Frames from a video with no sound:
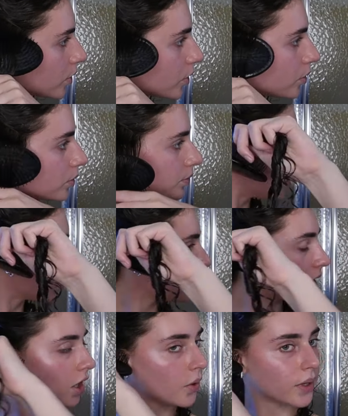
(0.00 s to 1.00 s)
through and
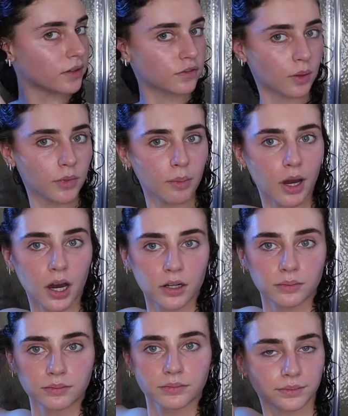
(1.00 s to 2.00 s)
then go in from the
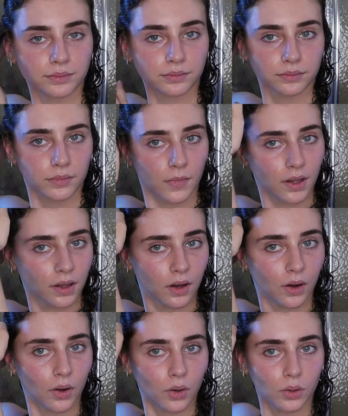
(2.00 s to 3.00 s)
bottom,
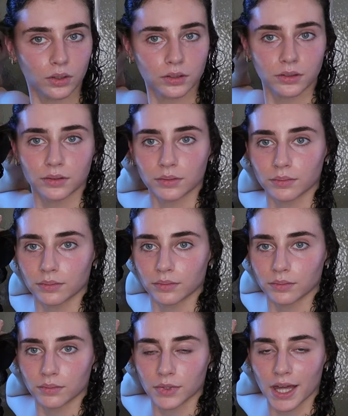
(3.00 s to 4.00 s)
hold
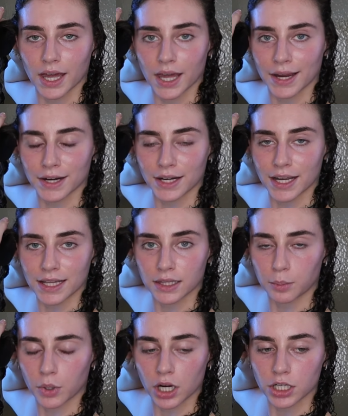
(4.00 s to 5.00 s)
the hair in
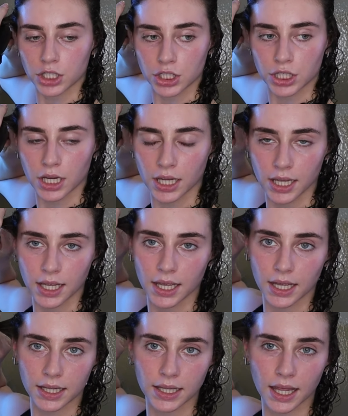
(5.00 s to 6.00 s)
the brush,
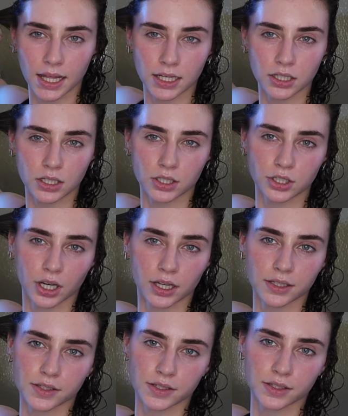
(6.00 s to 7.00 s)
and then
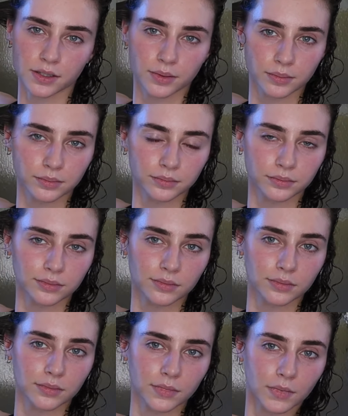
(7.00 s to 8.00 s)
just
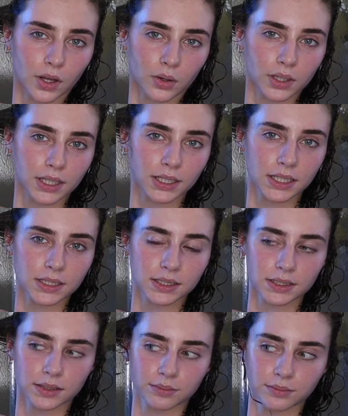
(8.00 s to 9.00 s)
go like this.